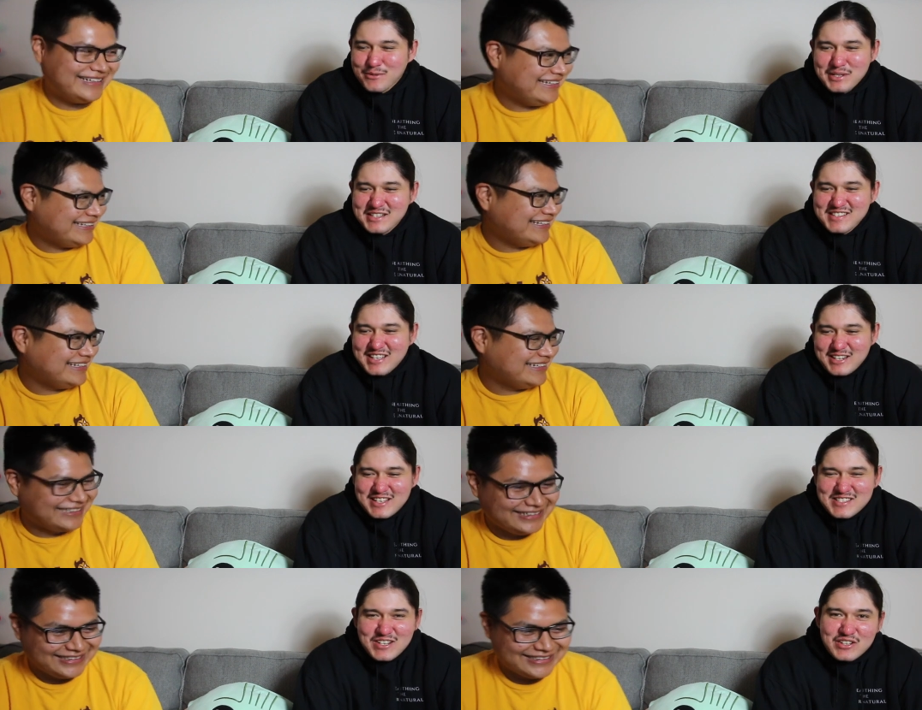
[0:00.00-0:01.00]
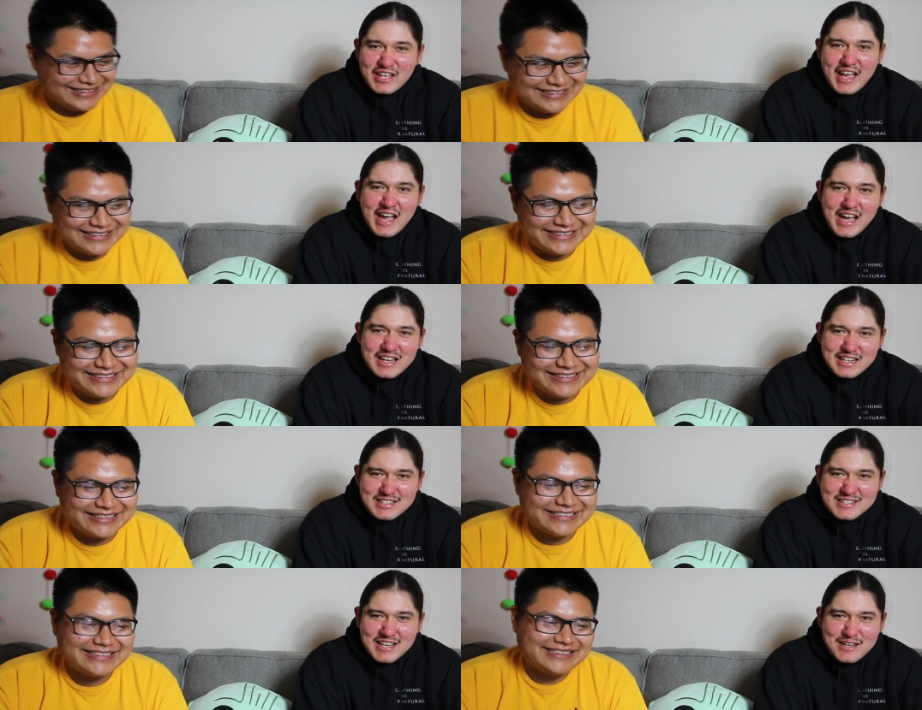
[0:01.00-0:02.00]
Speaker 1: yeah. because like, that's all they had
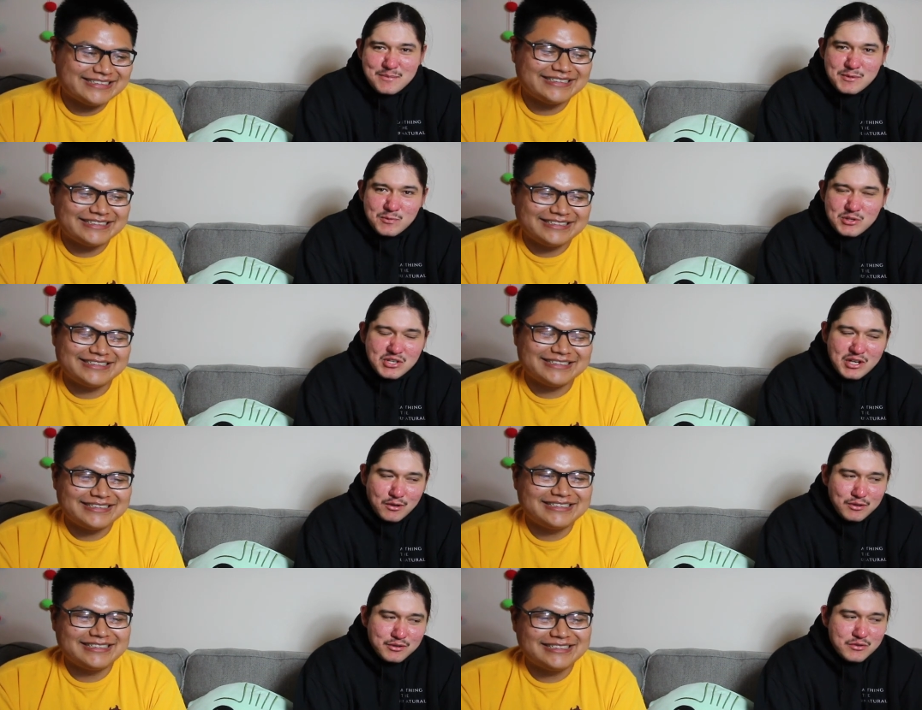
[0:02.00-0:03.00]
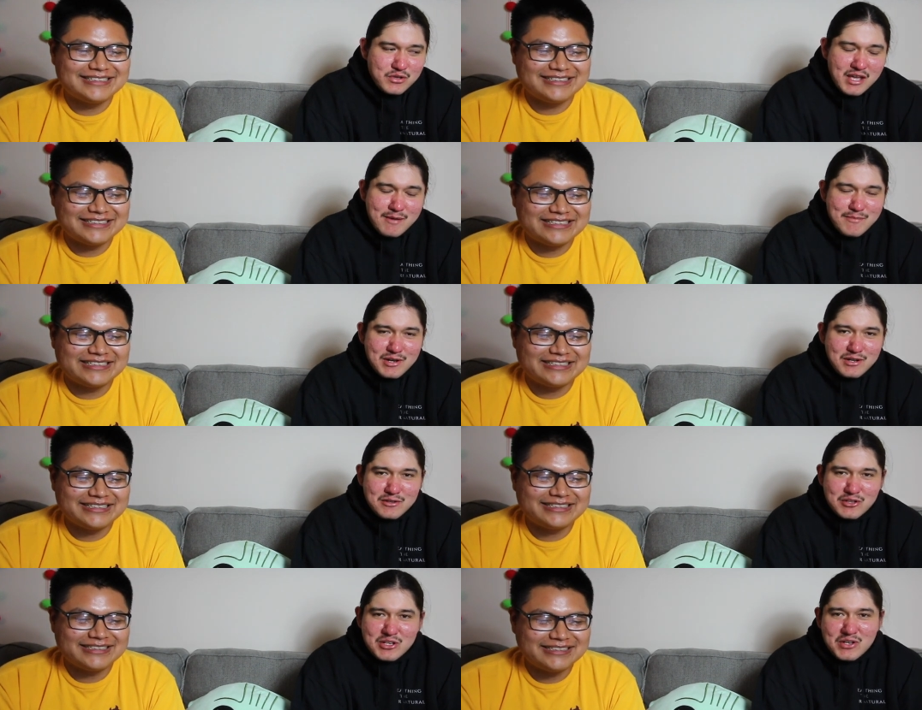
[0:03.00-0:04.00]
at the time and when you get older you can't
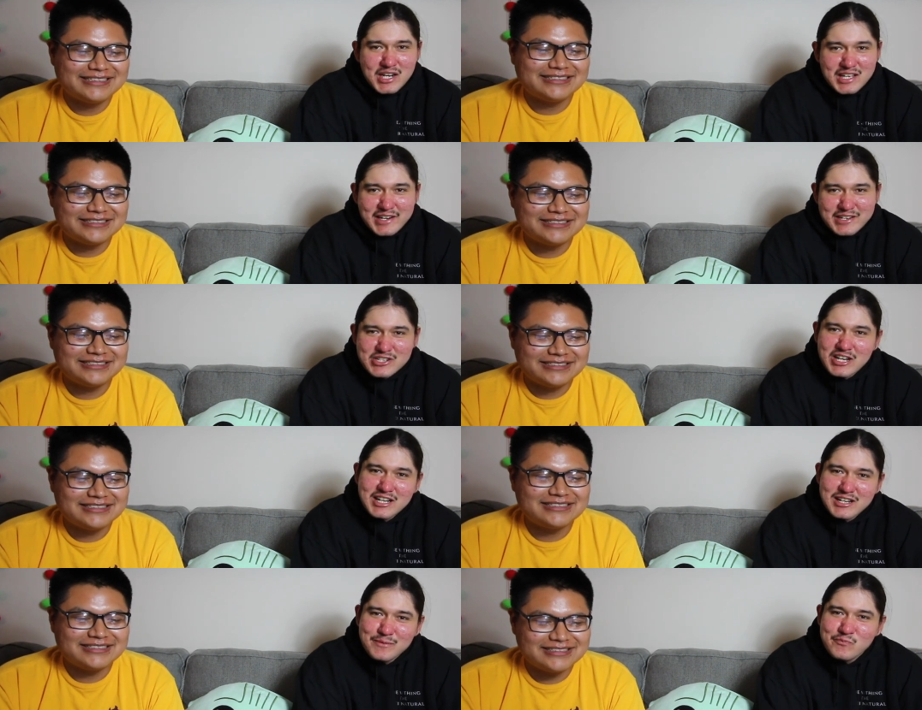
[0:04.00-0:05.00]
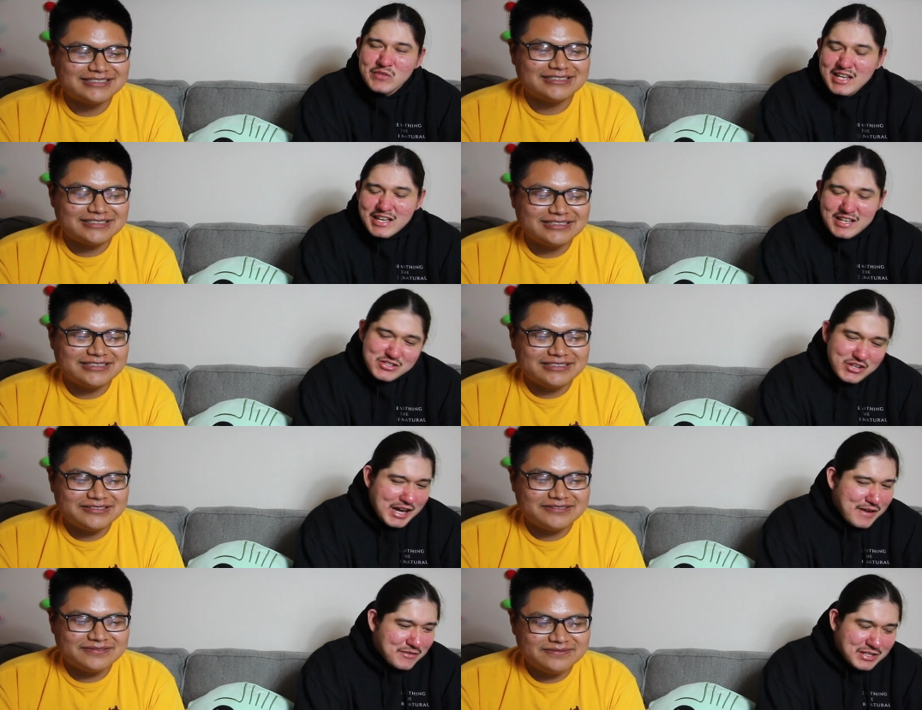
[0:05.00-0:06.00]
ball you got to get a job
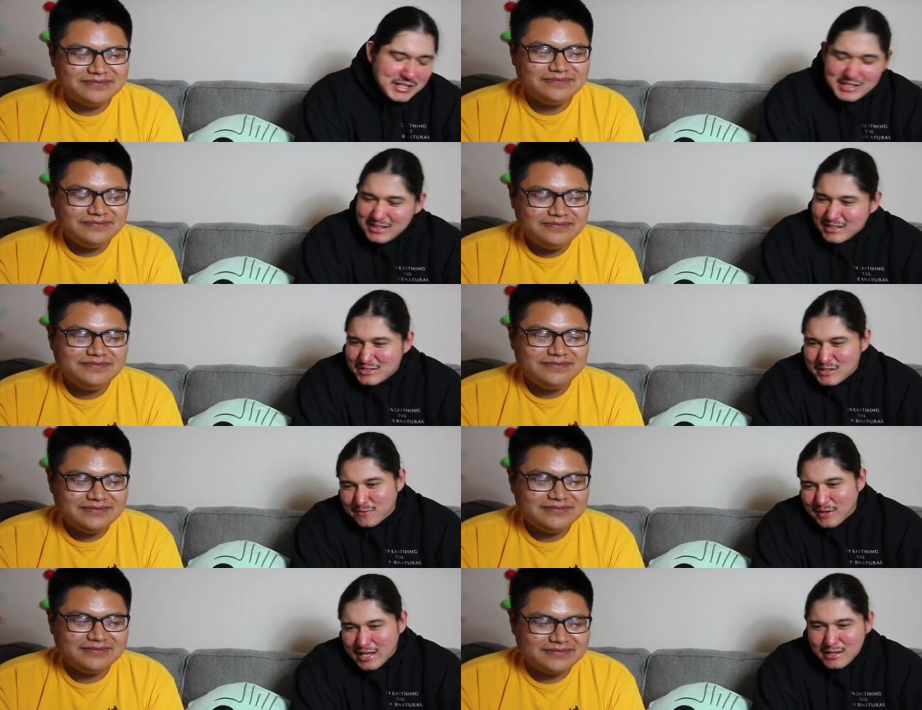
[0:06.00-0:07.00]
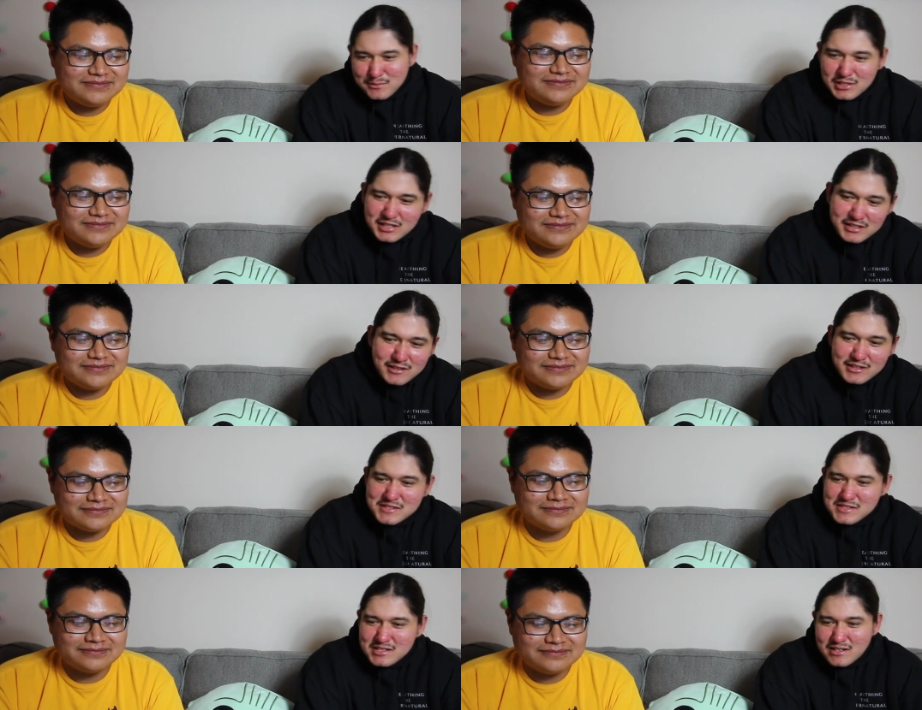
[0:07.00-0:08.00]
start having kids a family and all
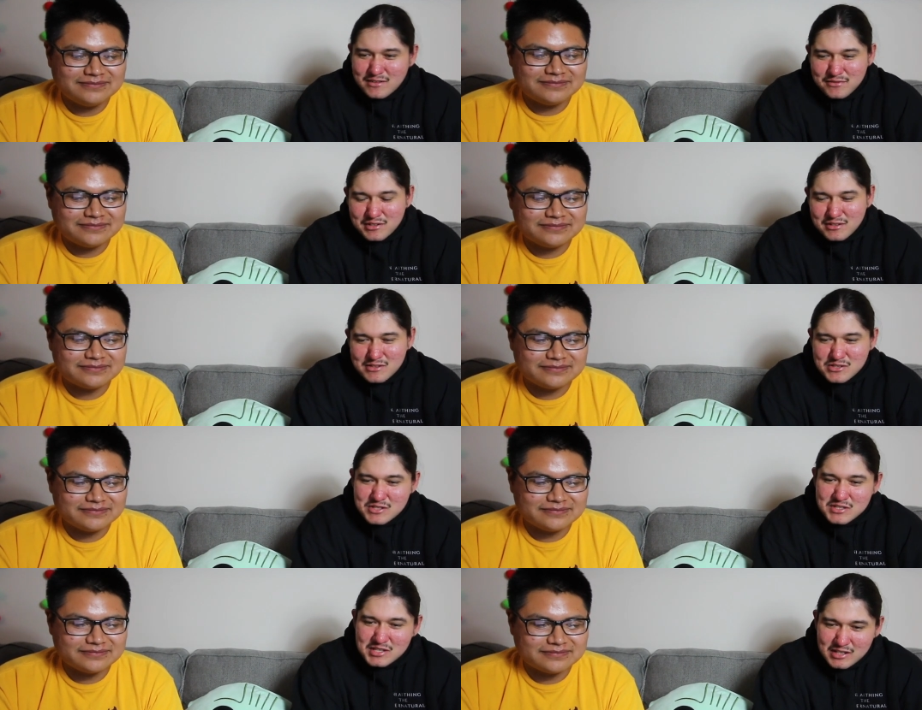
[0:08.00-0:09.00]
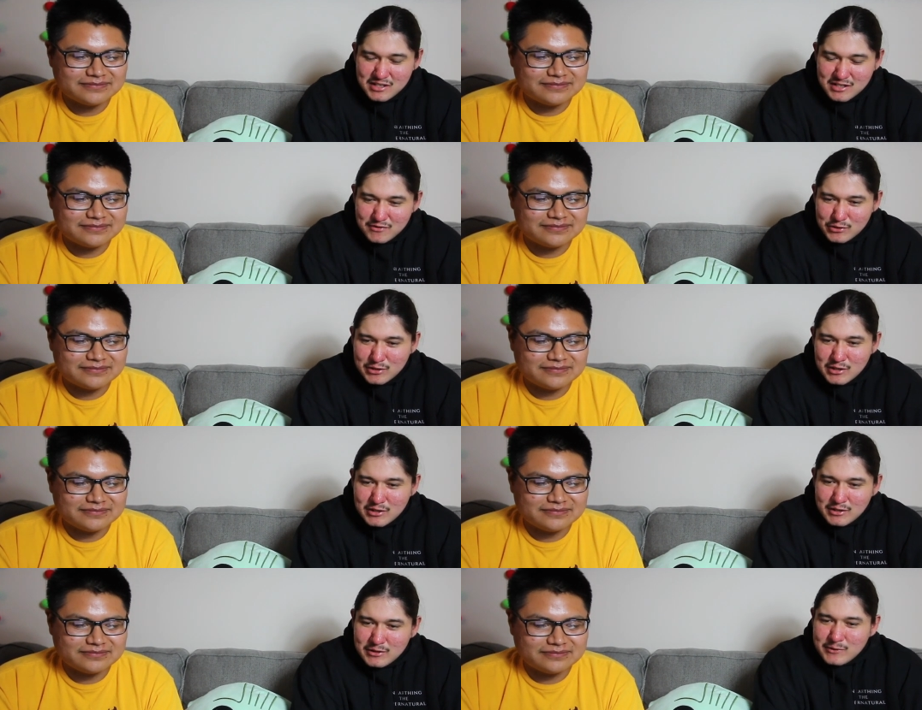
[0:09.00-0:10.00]
this mm-hmm. stuff and it's just like you can never
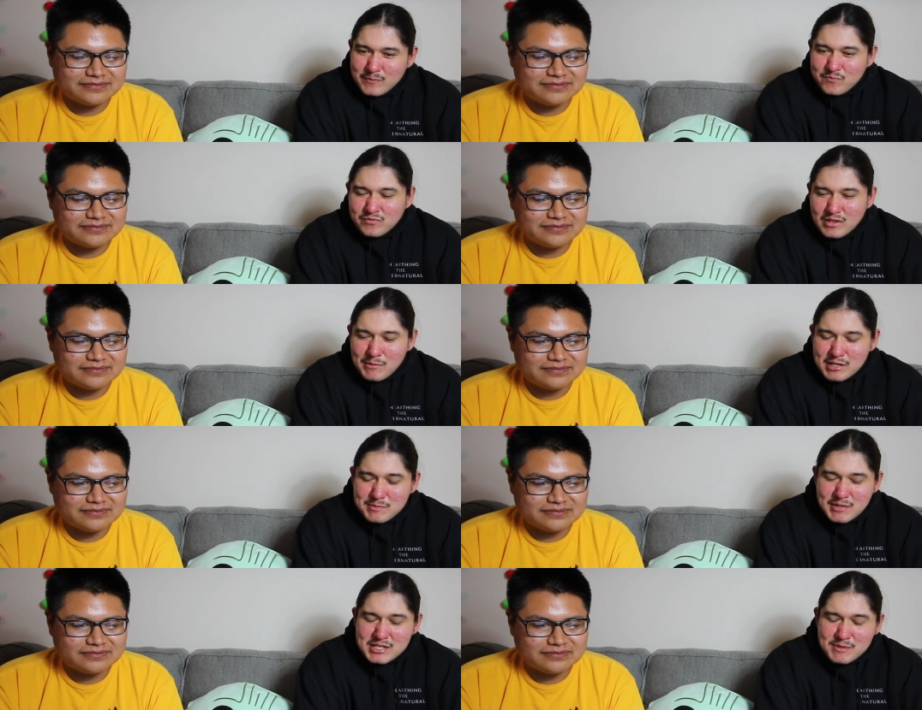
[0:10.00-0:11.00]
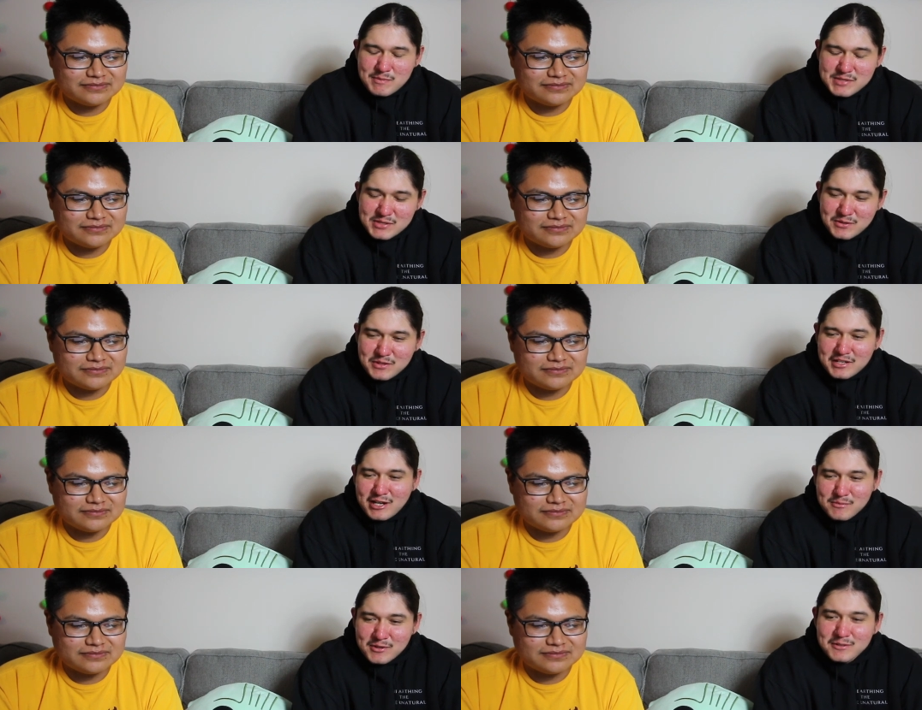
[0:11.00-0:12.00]
make makes me miss the court
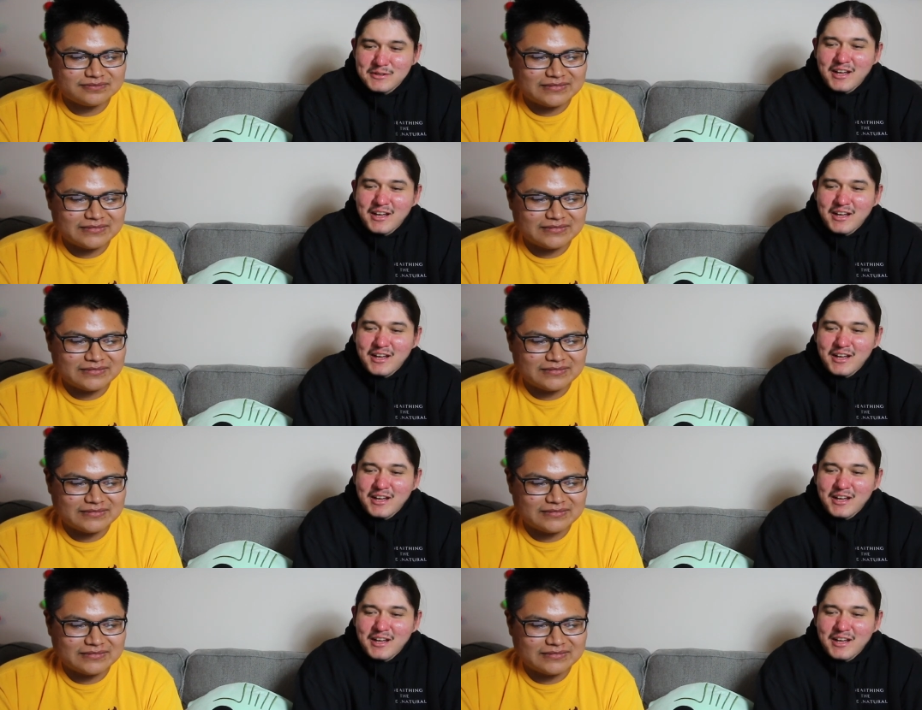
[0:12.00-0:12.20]
now bro